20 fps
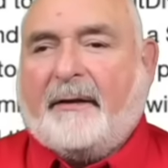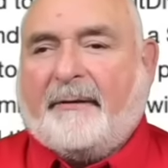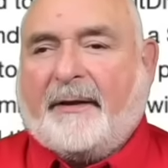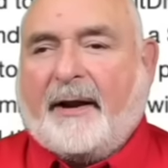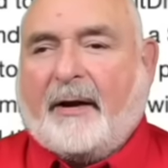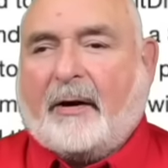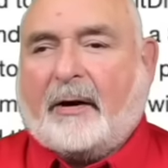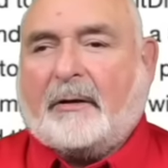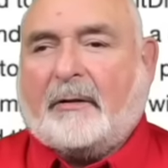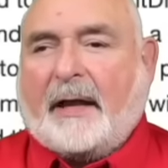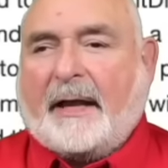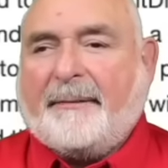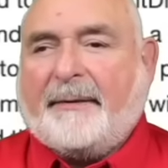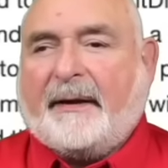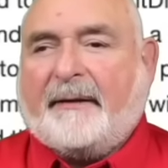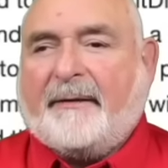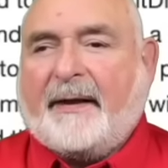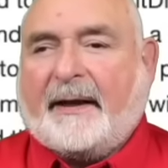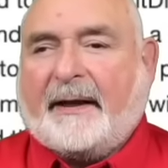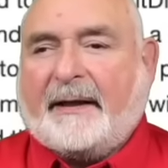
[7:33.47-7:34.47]
They are
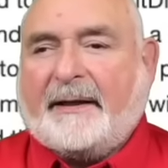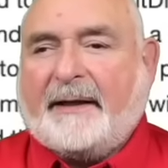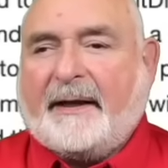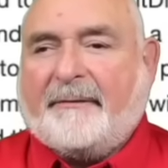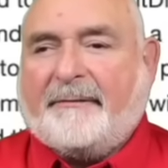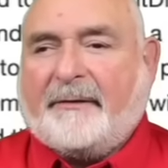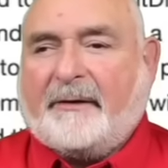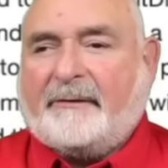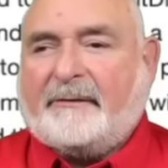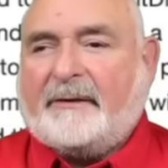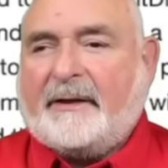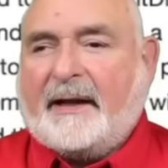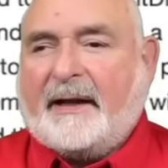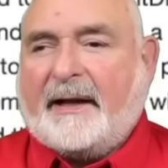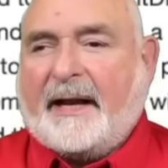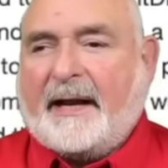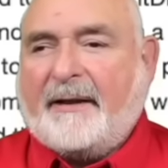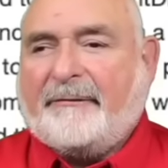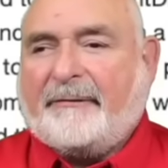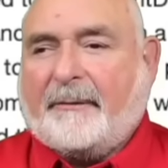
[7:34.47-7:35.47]
claiming they can get this
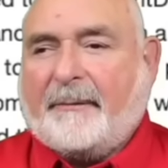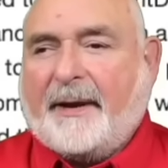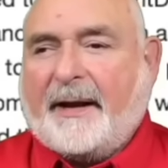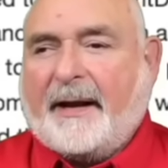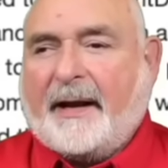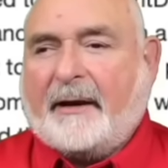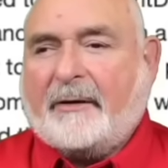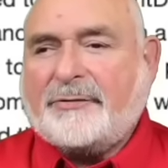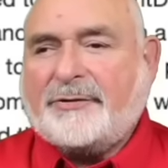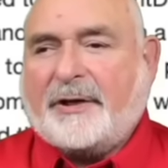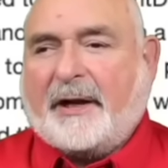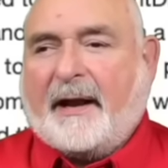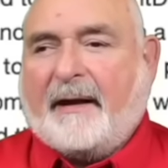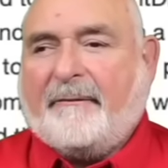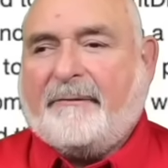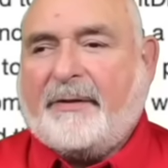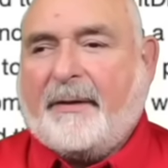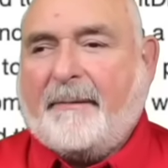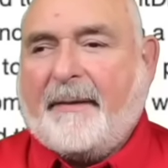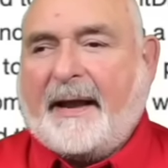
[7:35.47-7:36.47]
DNA from a hair
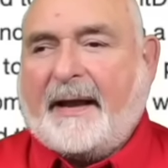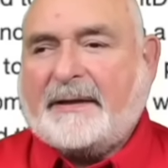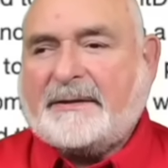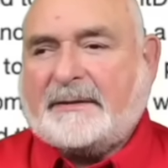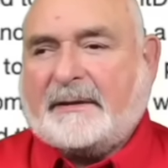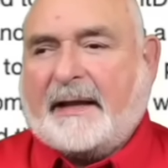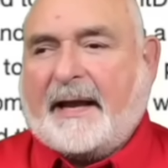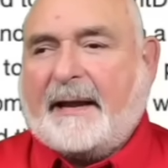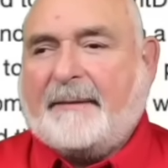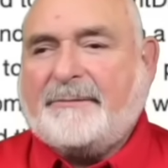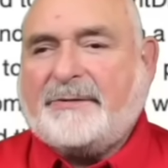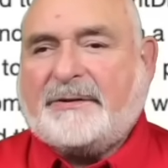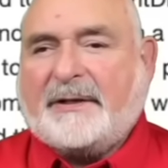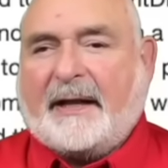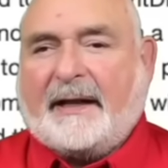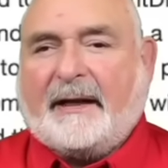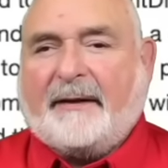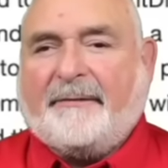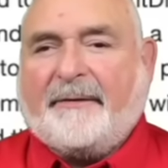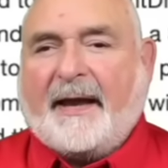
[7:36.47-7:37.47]
shaft. The Mass Lab
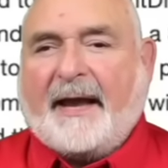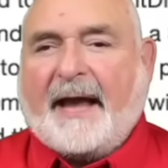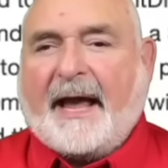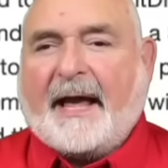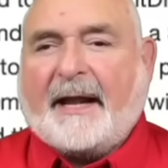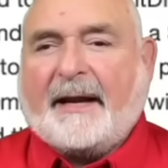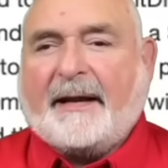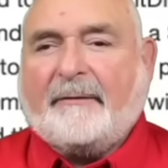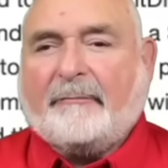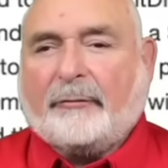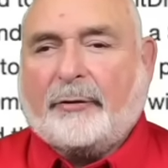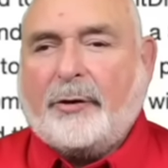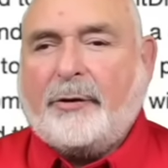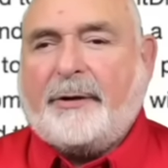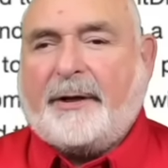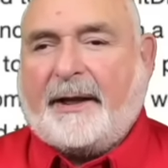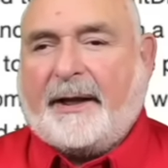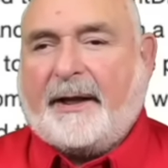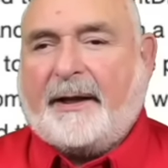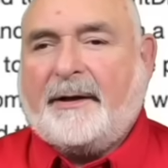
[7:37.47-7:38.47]
stated they had a
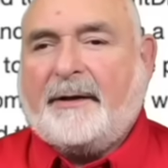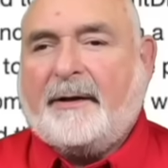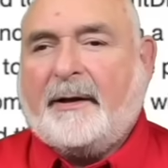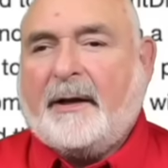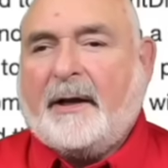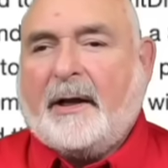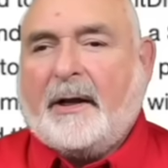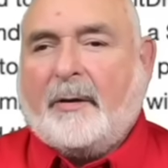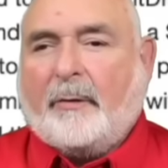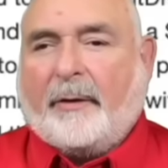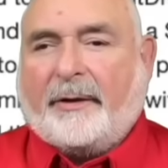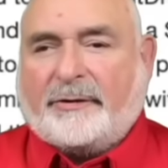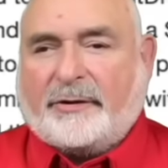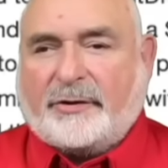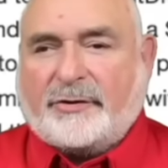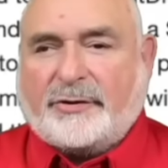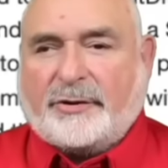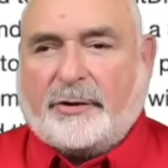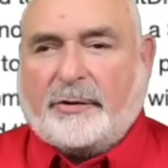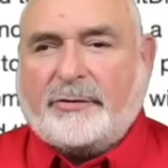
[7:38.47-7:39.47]
root end, which
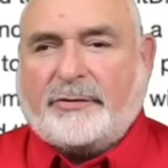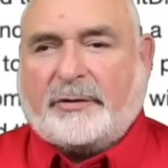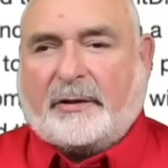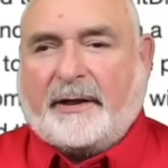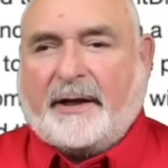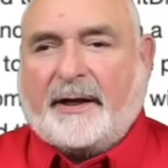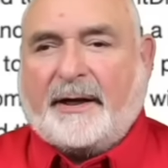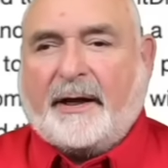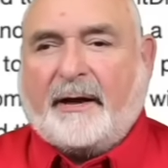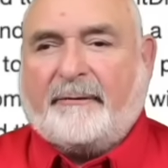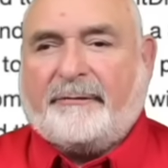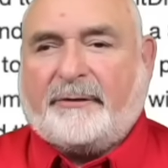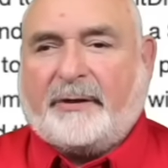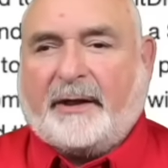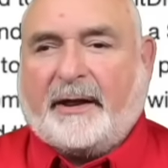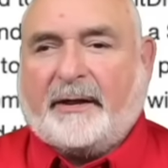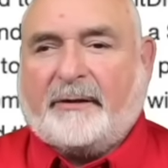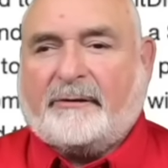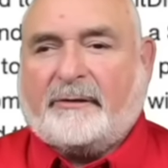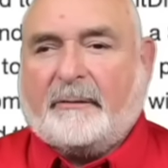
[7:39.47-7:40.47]
is usually enough to
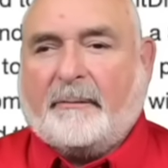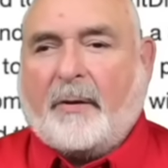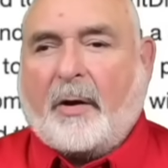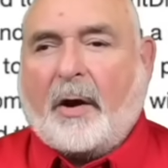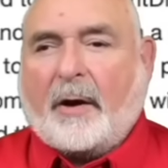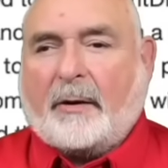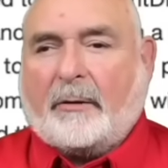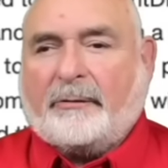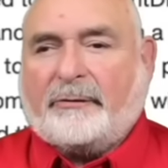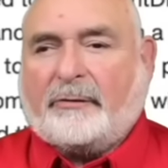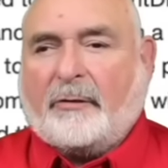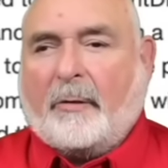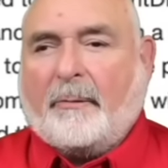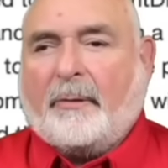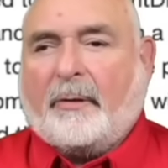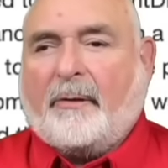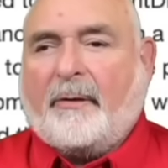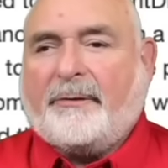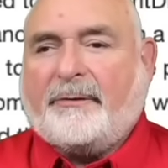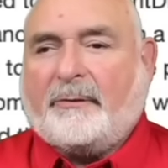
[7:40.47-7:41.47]
get some
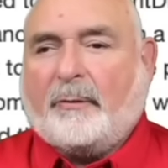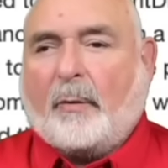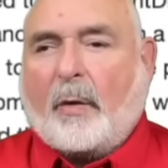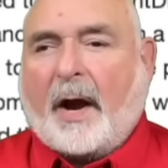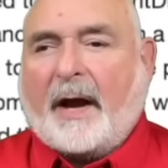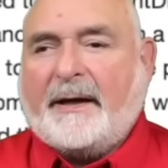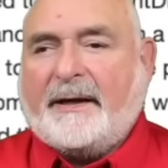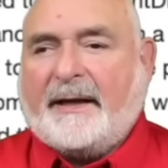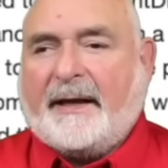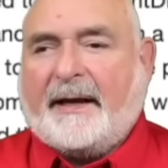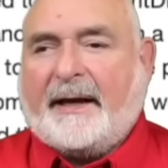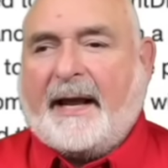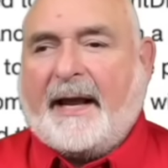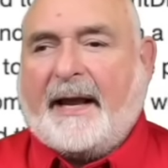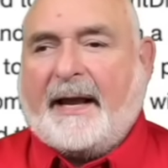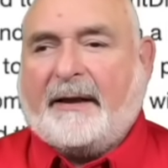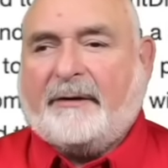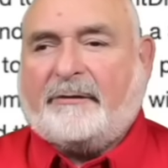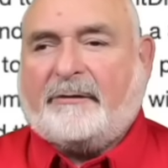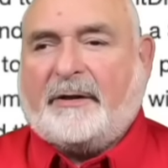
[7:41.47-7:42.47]
autosomal
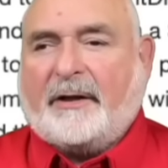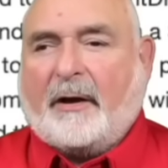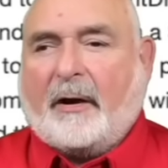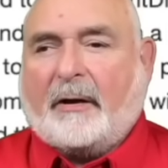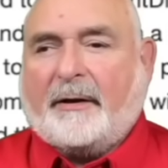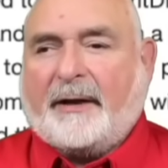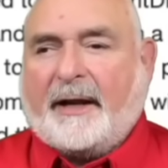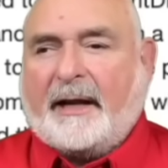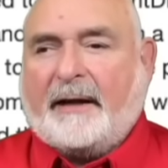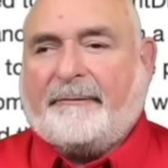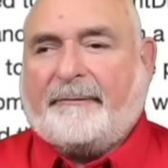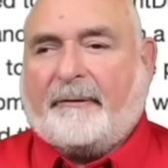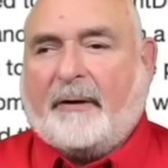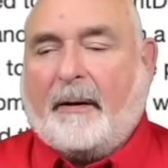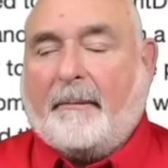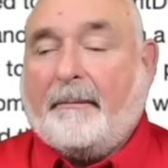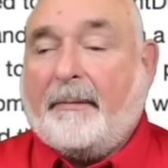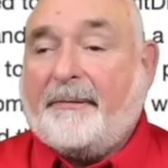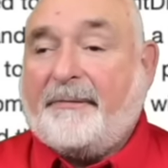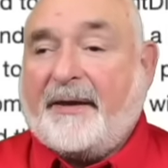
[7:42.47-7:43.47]
Y-DNA STR data
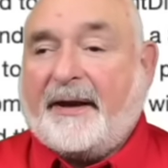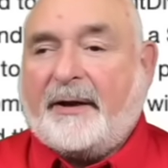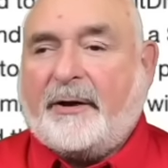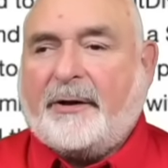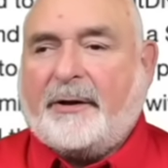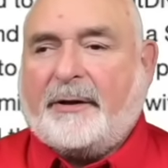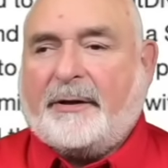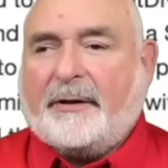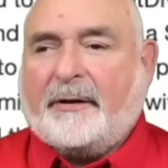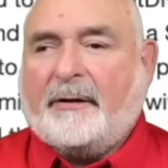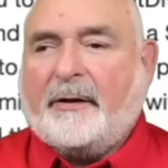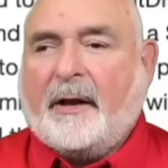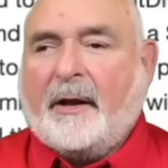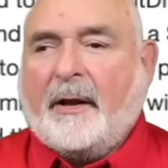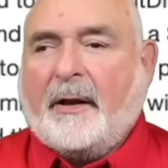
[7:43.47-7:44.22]
from, but they couldn't.